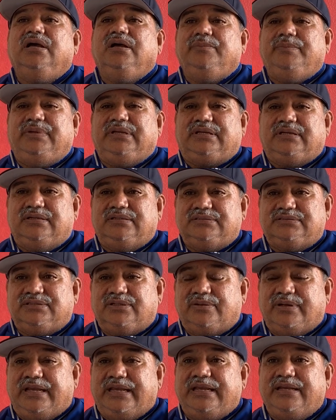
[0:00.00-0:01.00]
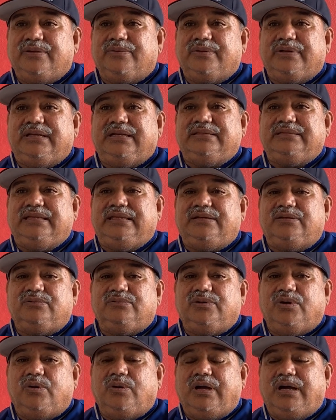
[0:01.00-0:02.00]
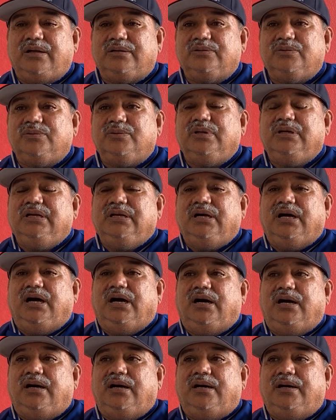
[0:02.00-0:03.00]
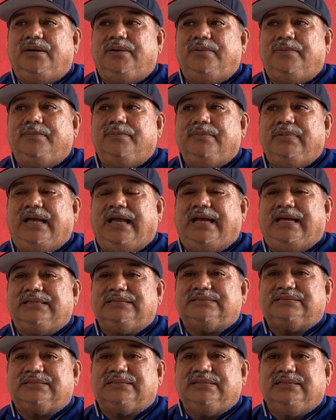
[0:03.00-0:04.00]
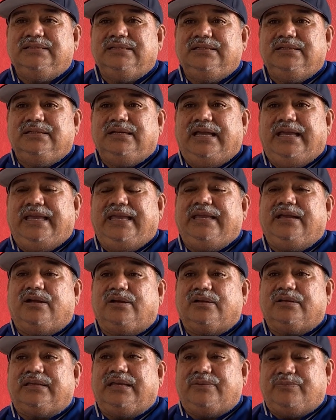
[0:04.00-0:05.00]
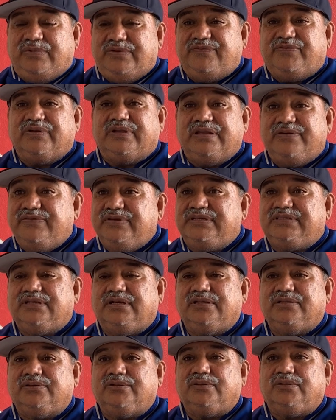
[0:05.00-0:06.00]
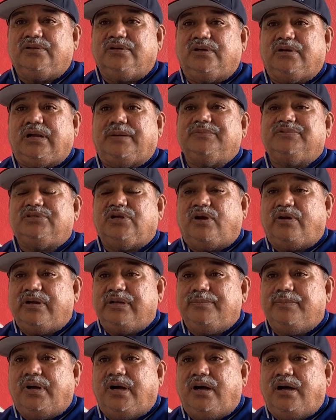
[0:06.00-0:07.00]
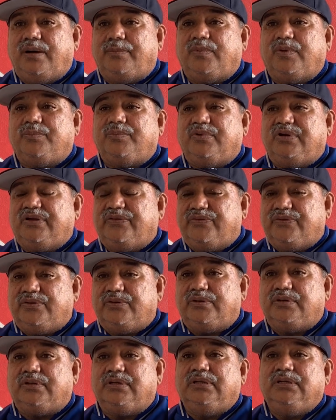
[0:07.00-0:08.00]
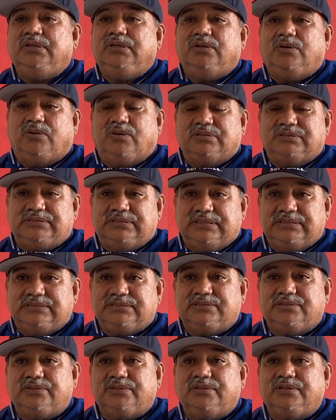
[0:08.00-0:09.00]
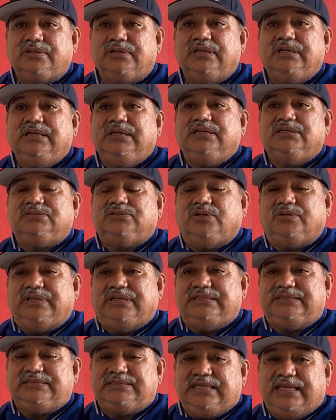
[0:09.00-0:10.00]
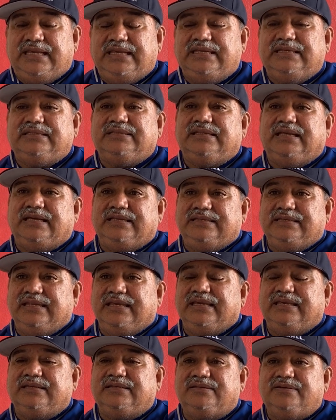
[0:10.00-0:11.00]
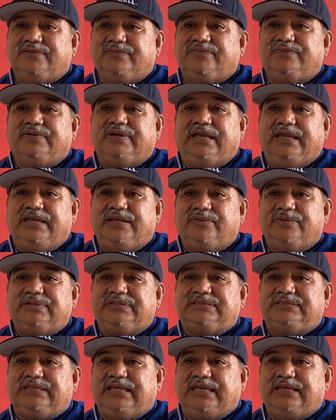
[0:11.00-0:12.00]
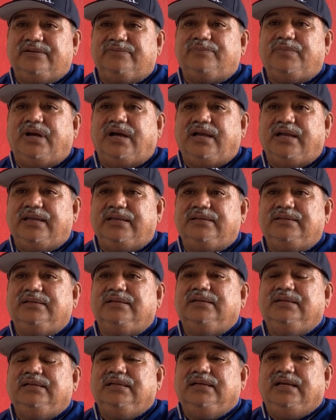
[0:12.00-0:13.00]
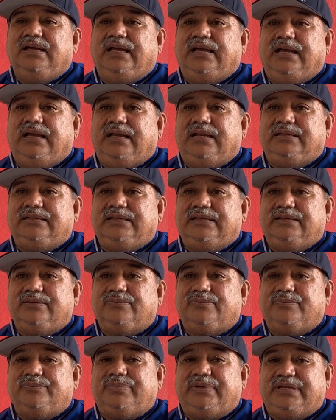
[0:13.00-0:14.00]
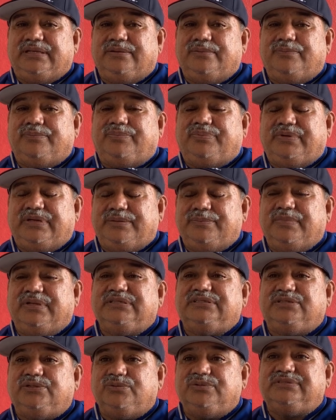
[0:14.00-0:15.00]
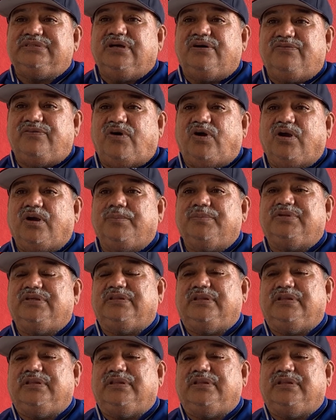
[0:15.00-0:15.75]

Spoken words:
because they're angry and they don't know how to ask, hey, can we forgive each other? Or I'm sorry, mom or brother or sister. So they stay in that negative, angry state of mind, and they pretty much do self-harm to